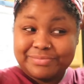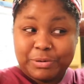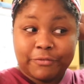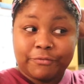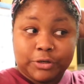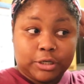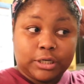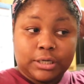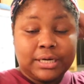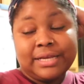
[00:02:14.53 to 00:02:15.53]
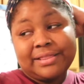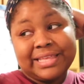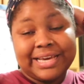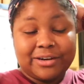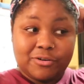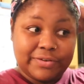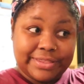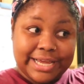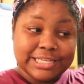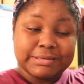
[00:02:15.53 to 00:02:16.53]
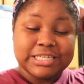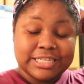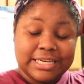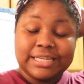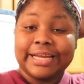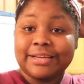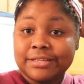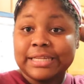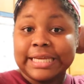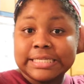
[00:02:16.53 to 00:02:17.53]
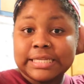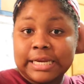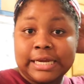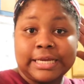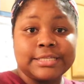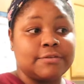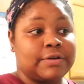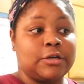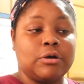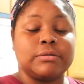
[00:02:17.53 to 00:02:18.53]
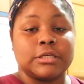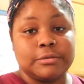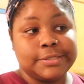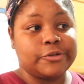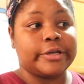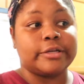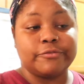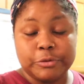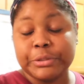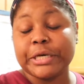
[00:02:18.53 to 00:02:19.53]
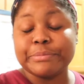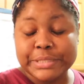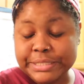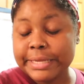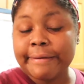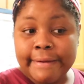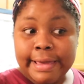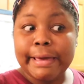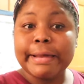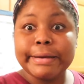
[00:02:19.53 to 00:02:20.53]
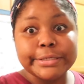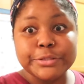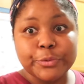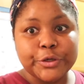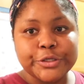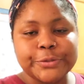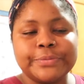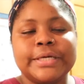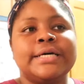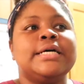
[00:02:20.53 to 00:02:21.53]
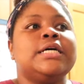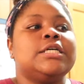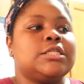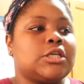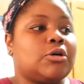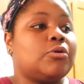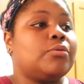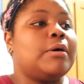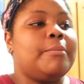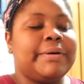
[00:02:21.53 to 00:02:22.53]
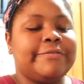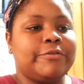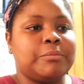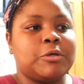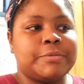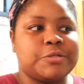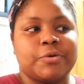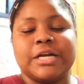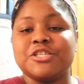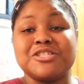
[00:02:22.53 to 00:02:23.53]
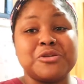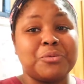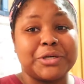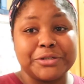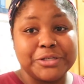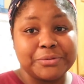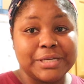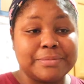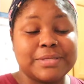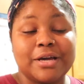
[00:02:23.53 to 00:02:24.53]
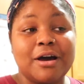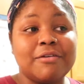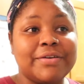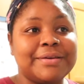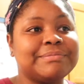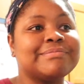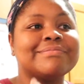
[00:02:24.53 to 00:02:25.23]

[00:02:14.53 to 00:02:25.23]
prefer that over that, especially like late study nights if I knew I was going to be drinking a few cups, not just one or two. So, but for moments where I just do one or two cups of coffee,